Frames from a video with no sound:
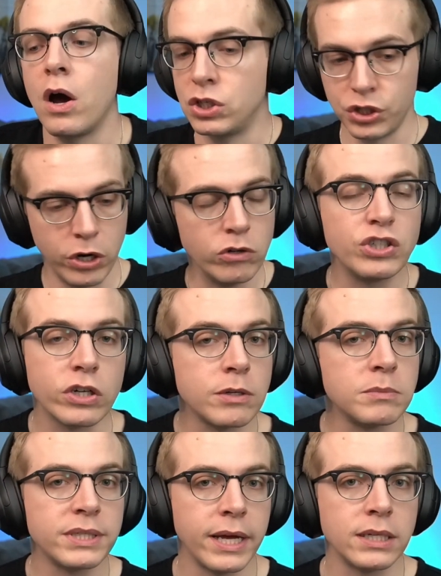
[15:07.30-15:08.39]
Under no
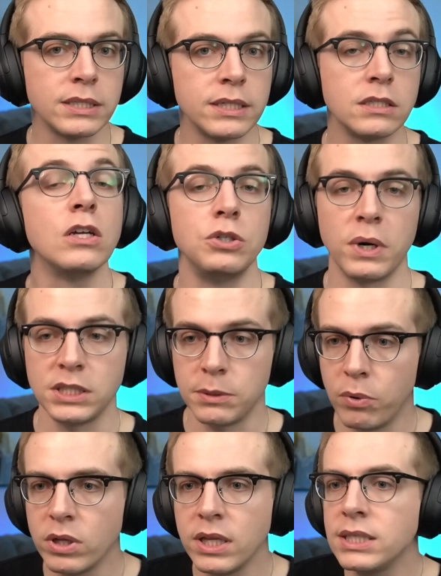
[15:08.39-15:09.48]
circumstances do I
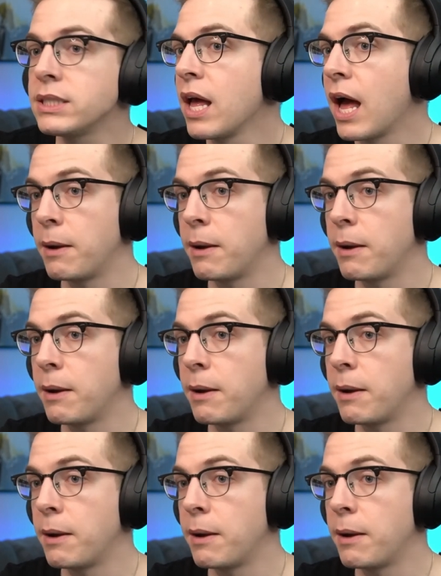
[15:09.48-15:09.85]
support this.